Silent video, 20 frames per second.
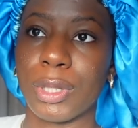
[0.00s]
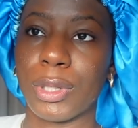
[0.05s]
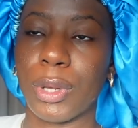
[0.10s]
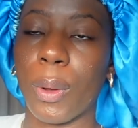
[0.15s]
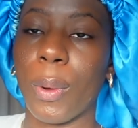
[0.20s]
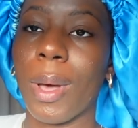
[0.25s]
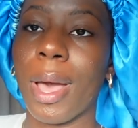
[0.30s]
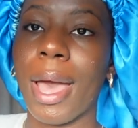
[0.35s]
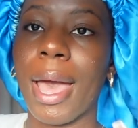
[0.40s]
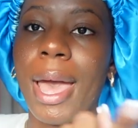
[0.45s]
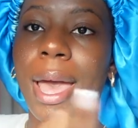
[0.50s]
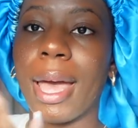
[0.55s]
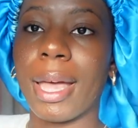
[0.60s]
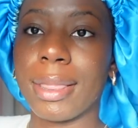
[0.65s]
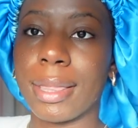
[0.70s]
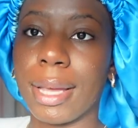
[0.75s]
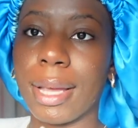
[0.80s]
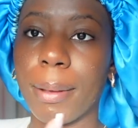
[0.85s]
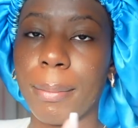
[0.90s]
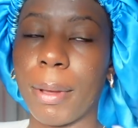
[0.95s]
So I
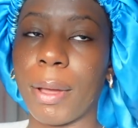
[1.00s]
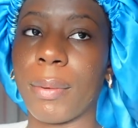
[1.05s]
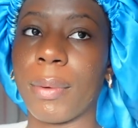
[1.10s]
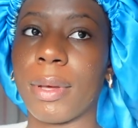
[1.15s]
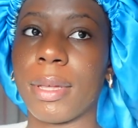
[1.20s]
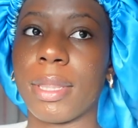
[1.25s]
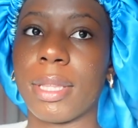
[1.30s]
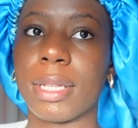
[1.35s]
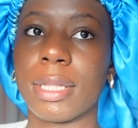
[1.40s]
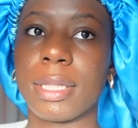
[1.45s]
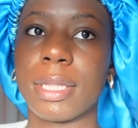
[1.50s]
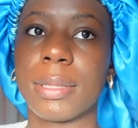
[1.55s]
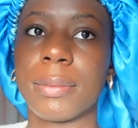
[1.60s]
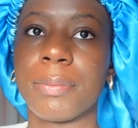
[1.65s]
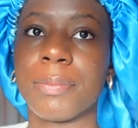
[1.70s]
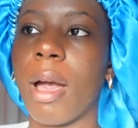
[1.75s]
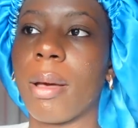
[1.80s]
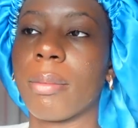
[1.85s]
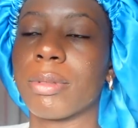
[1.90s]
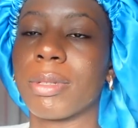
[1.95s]
think I might wear this.
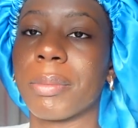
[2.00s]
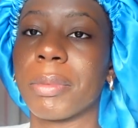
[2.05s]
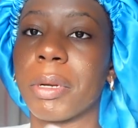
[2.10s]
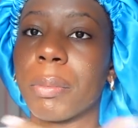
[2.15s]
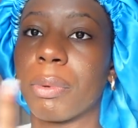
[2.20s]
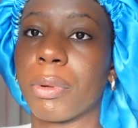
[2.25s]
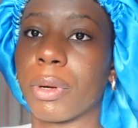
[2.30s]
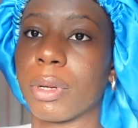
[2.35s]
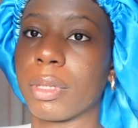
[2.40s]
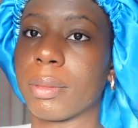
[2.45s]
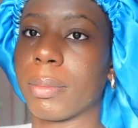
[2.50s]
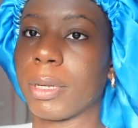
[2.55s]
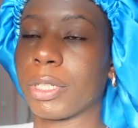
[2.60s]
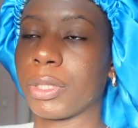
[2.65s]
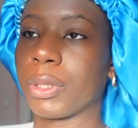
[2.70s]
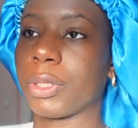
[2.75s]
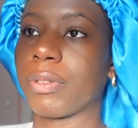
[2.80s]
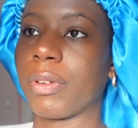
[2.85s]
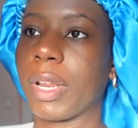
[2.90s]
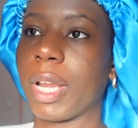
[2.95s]
Um, so I'm gonna put on my
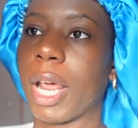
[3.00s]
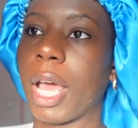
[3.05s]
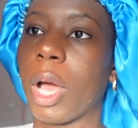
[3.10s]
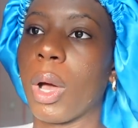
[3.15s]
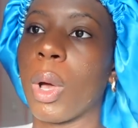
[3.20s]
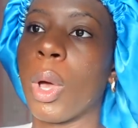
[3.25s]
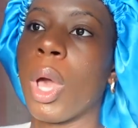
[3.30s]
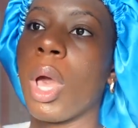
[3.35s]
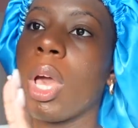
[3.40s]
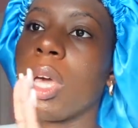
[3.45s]
shorts right now.